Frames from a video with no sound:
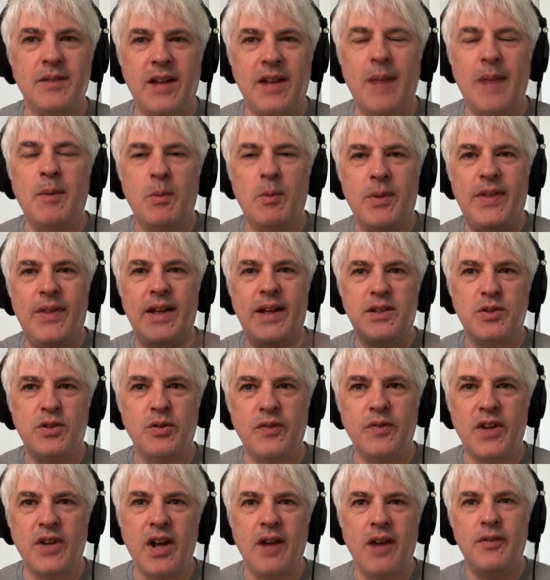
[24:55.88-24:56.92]
came up with that
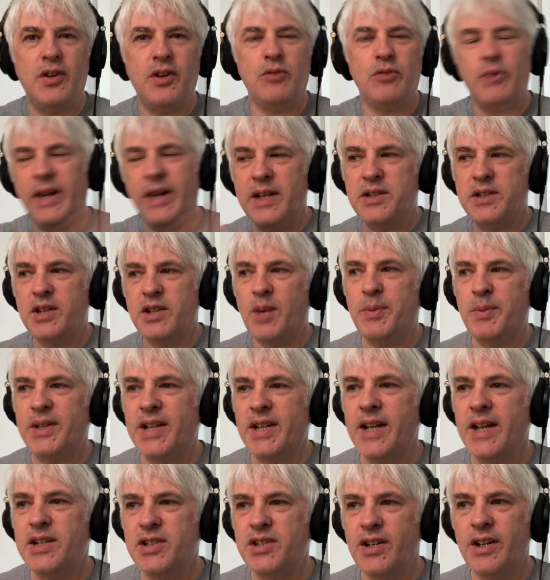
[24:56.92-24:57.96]
sort of cover
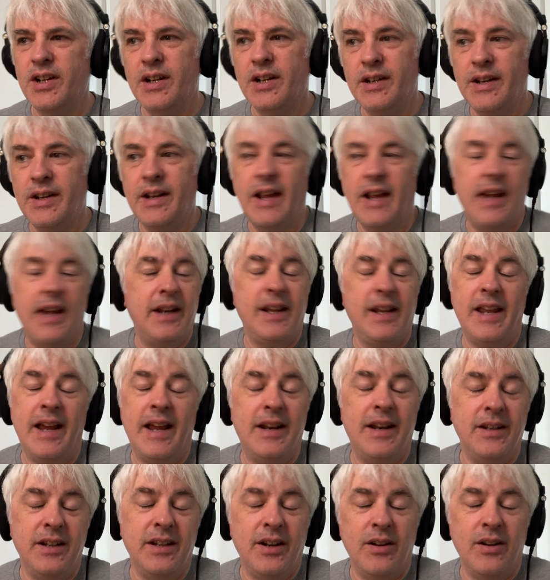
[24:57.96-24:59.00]
reinterpretation, and
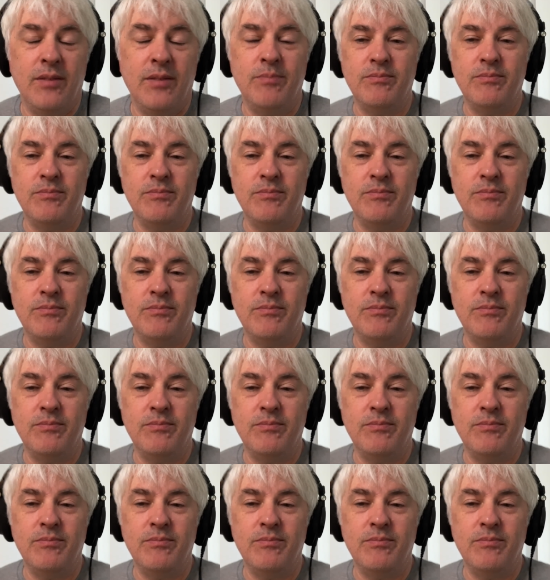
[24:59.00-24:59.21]
again,